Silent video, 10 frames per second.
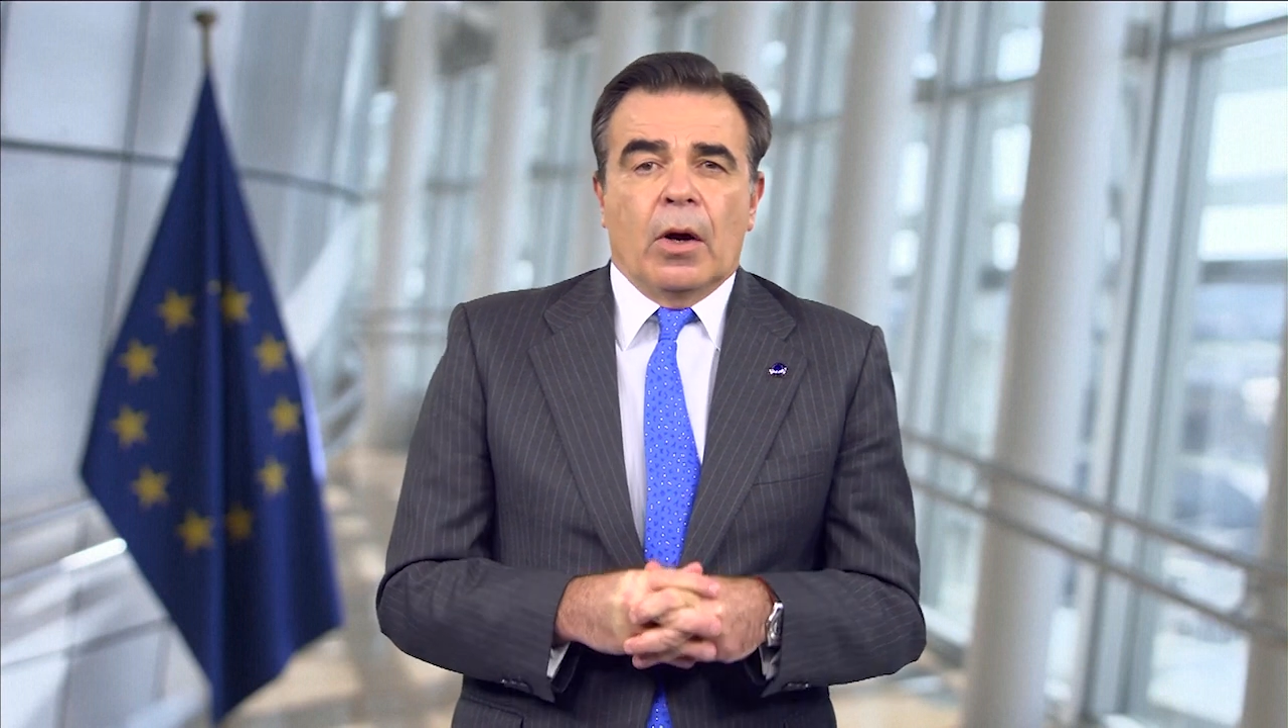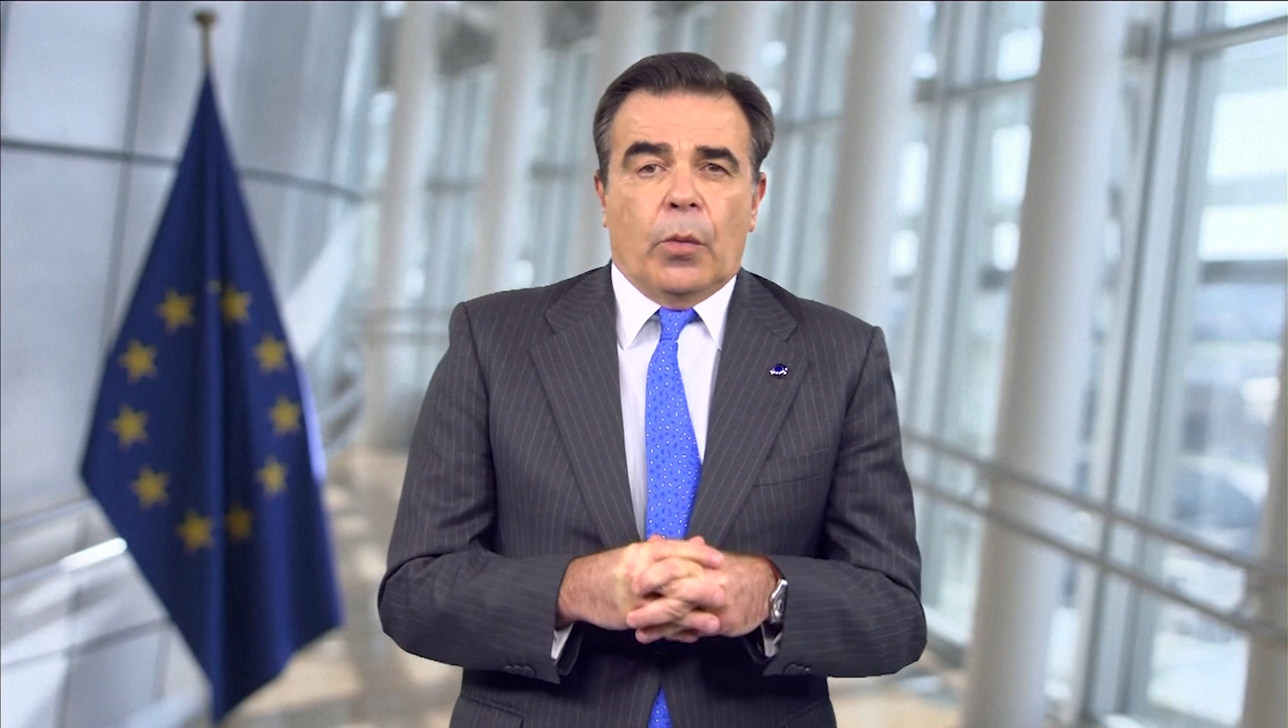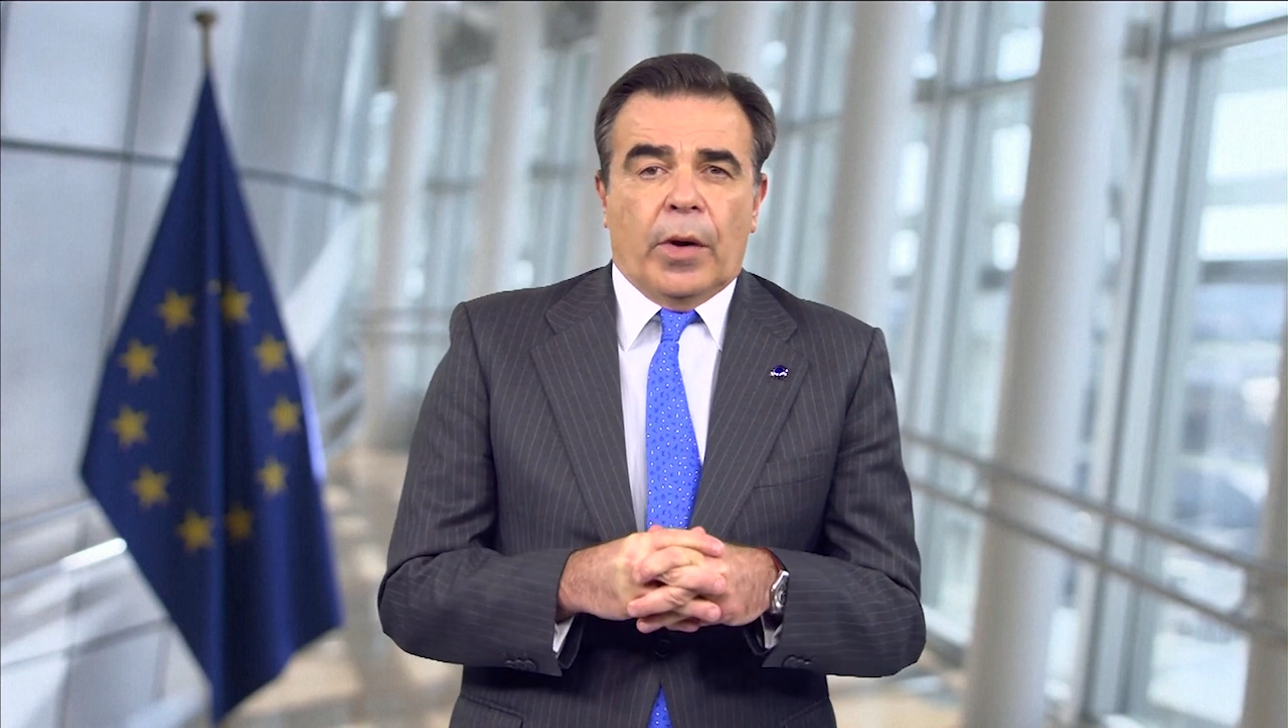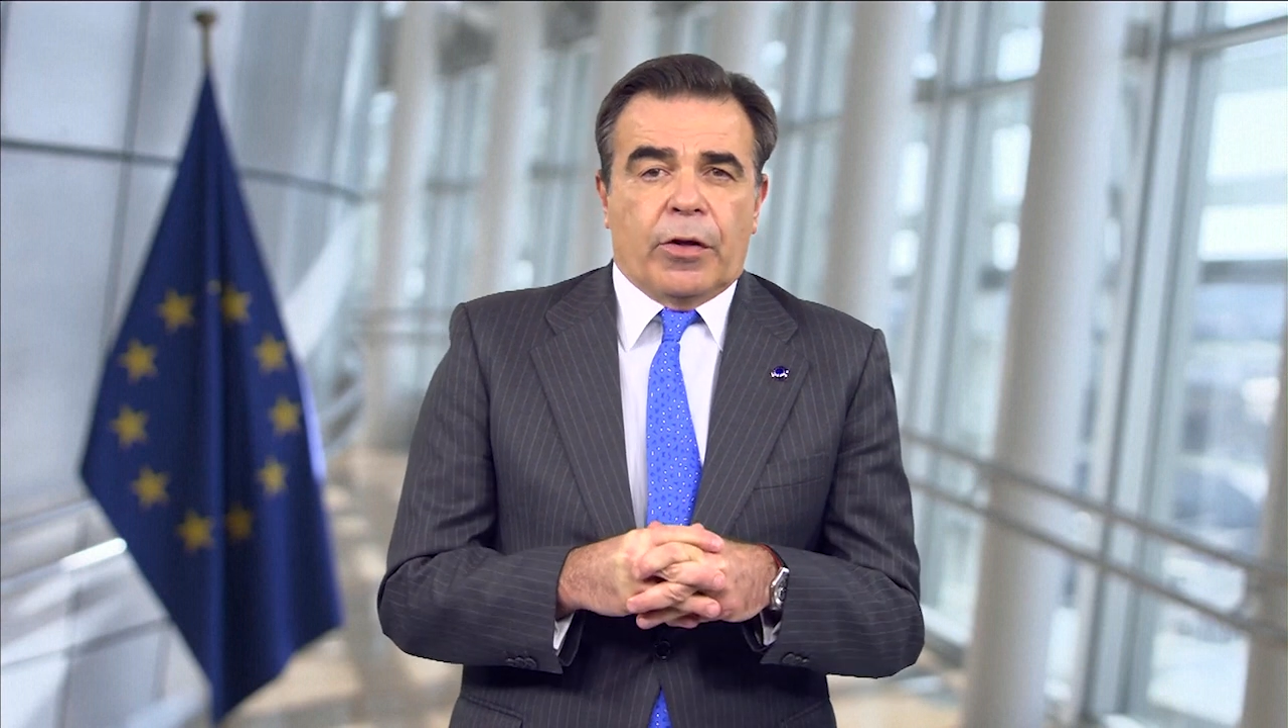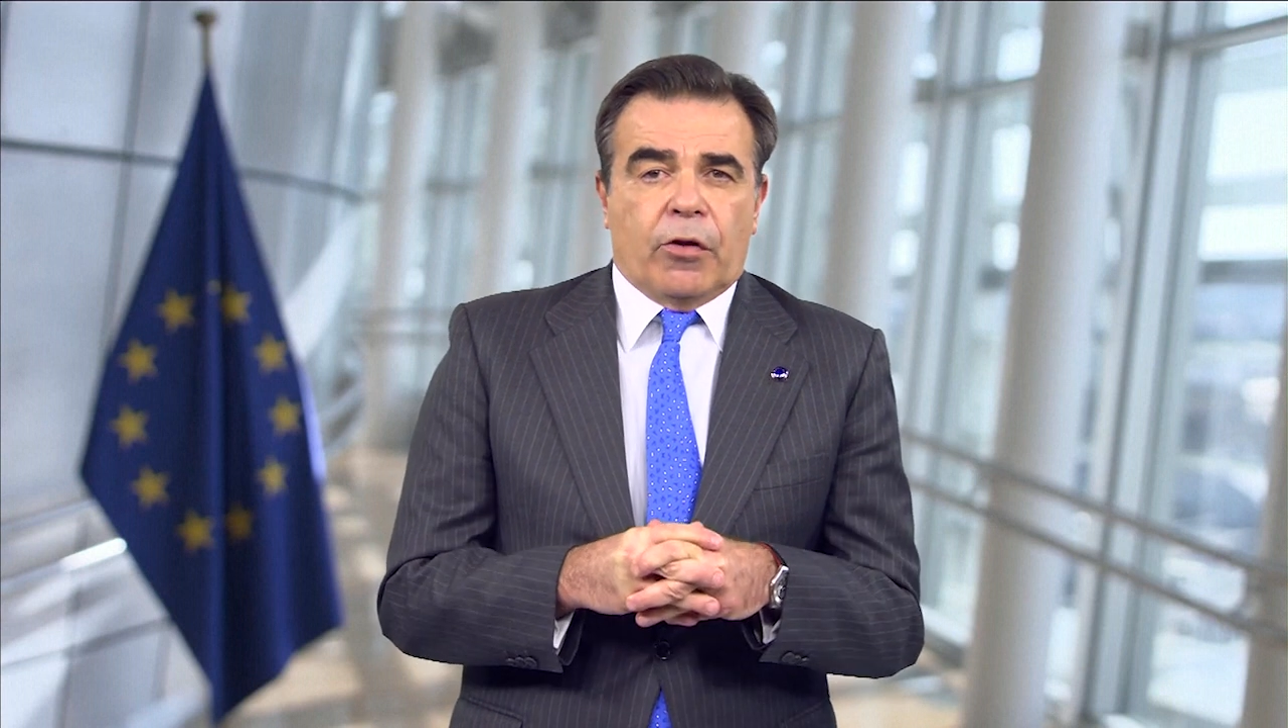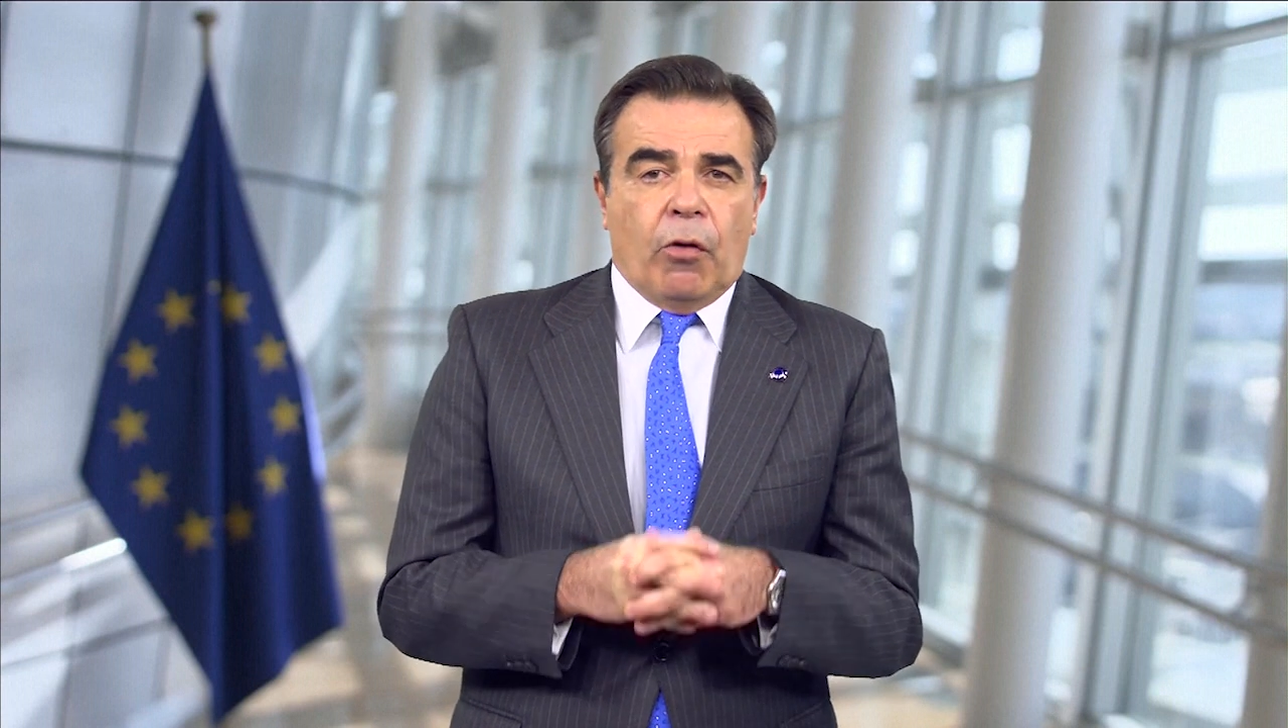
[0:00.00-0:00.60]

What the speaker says: With